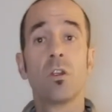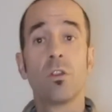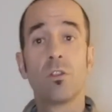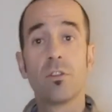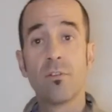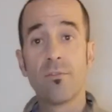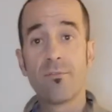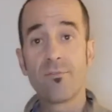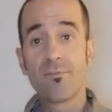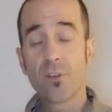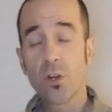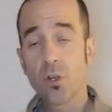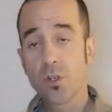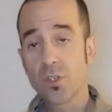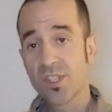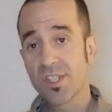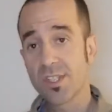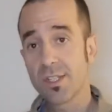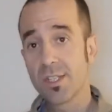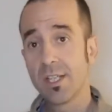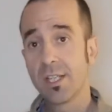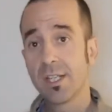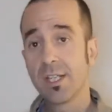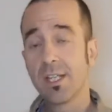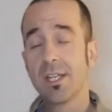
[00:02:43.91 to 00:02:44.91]
The first
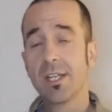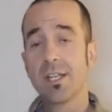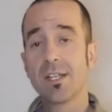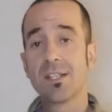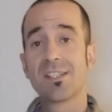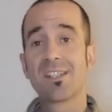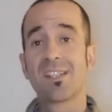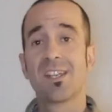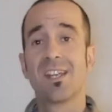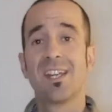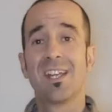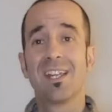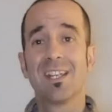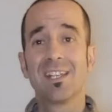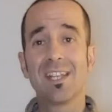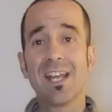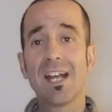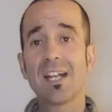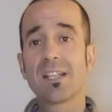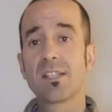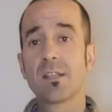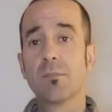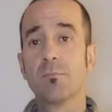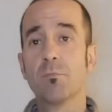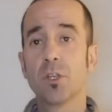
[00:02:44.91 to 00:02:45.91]
thing is,
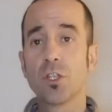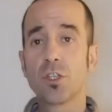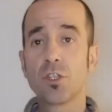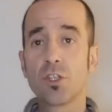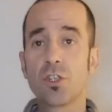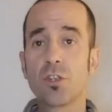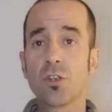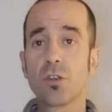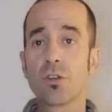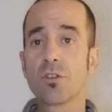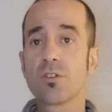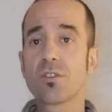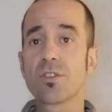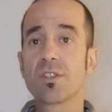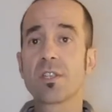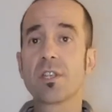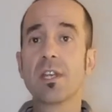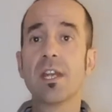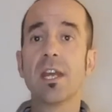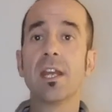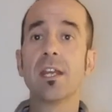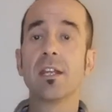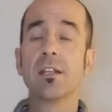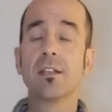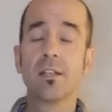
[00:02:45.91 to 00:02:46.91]
that's a mature
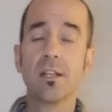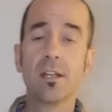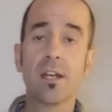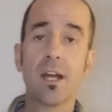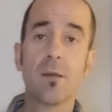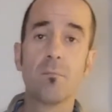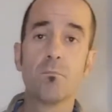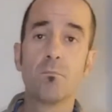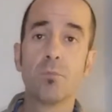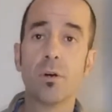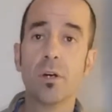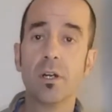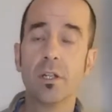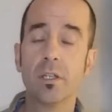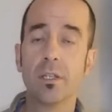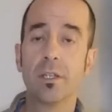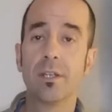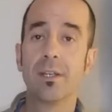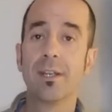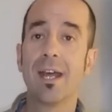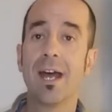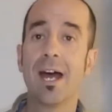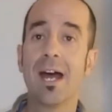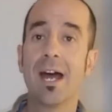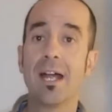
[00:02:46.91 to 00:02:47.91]
snake that I'm
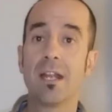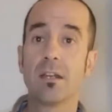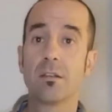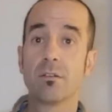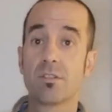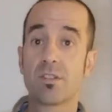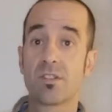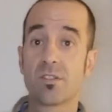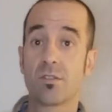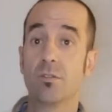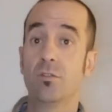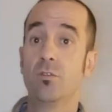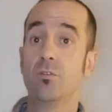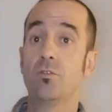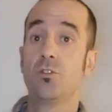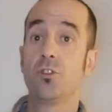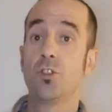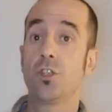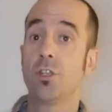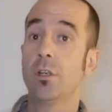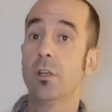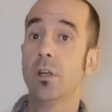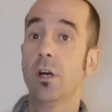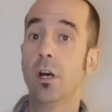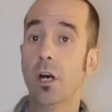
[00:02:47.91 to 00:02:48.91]
putting that
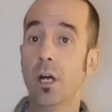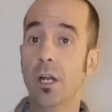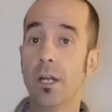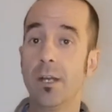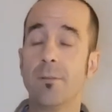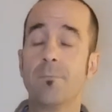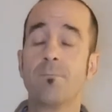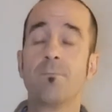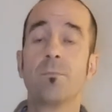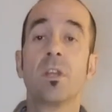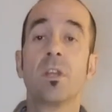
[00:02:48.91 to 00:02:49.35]
solution on.